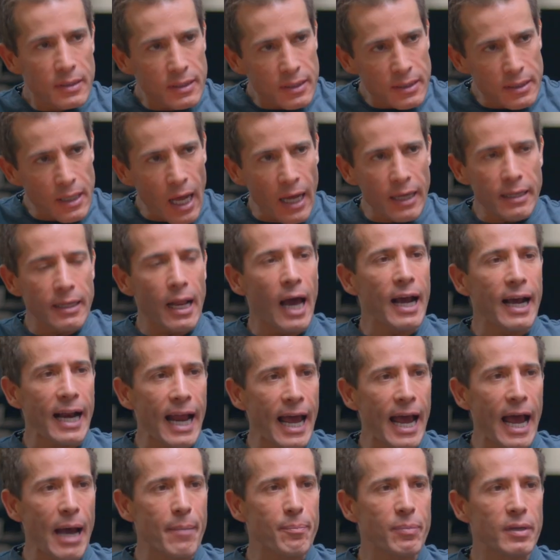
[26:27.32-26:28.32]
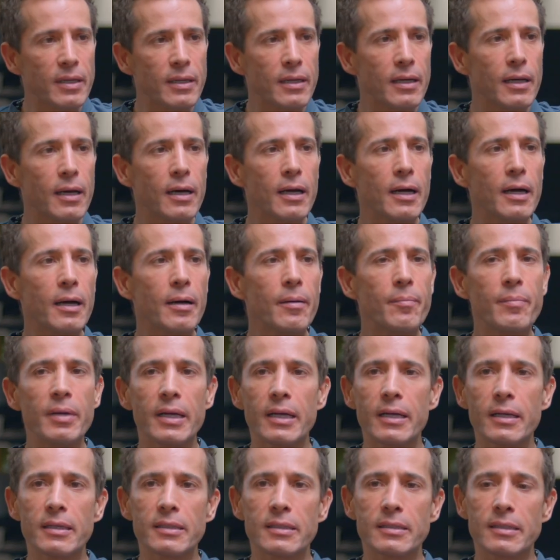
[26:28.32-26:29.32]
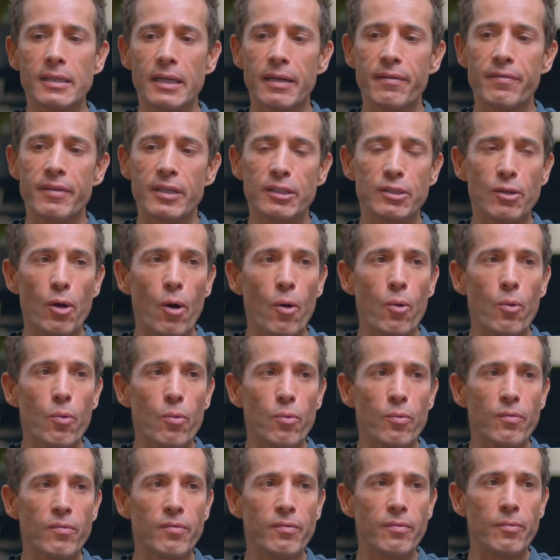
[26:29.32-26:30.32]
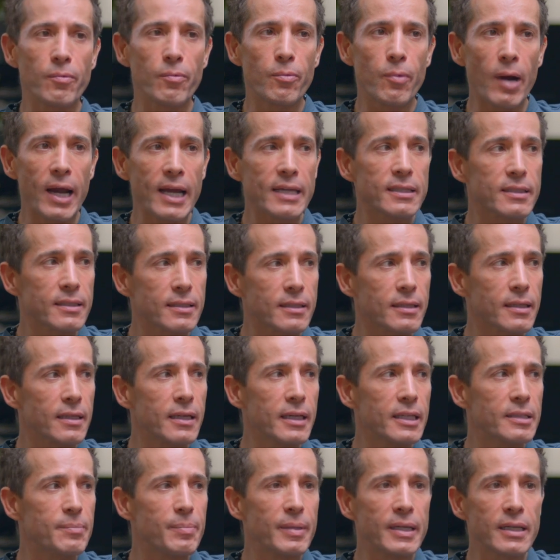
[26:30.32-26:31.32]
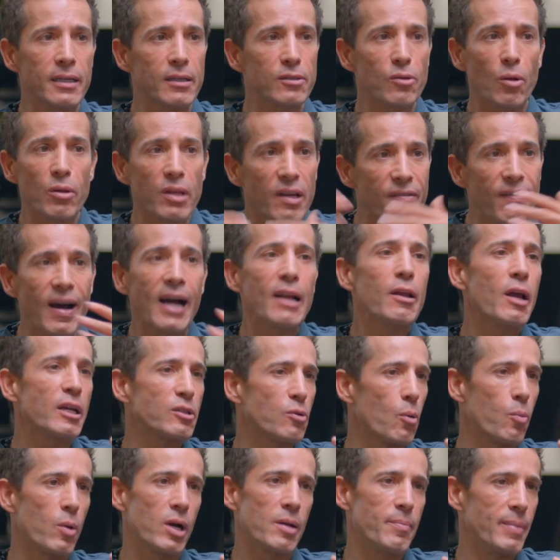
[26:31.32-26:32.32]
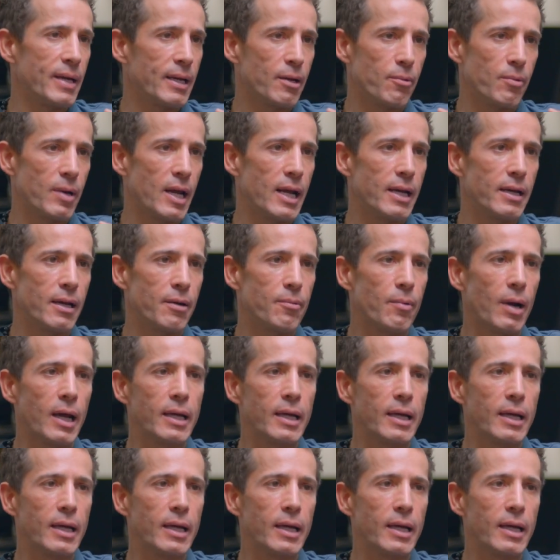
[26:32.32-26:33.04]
It's not going to happen because if there's no risk, it's because all the value has already been created,